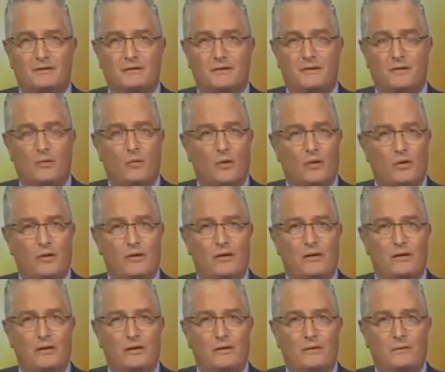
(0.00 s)
and a
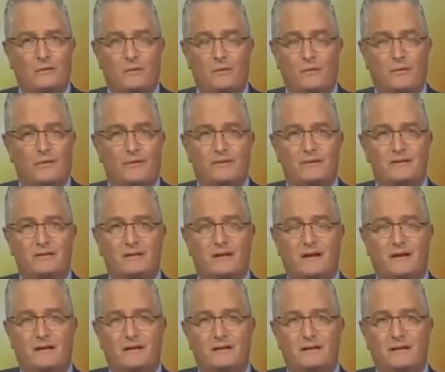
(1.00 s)
word we won't even
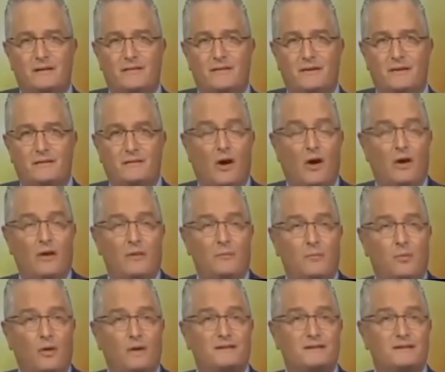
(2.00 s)
say on TV, all in the
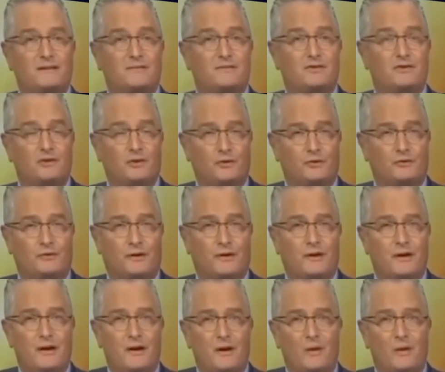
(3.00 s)
presence of children,